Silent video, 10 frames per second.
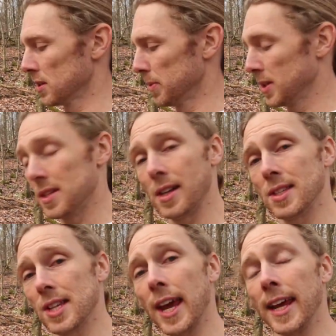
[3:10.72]
but it does
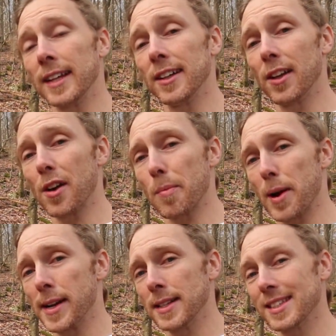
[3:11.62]
take a lot of
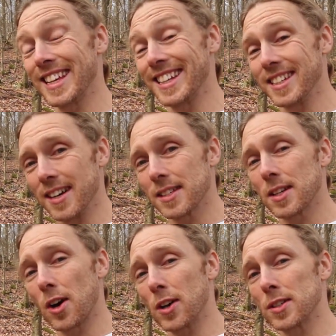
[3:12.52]
practice and it does
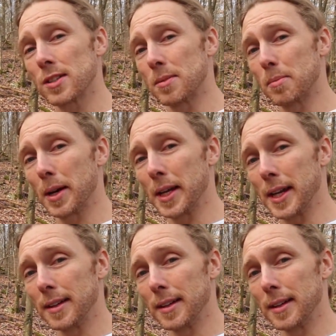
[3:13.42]
cost some money.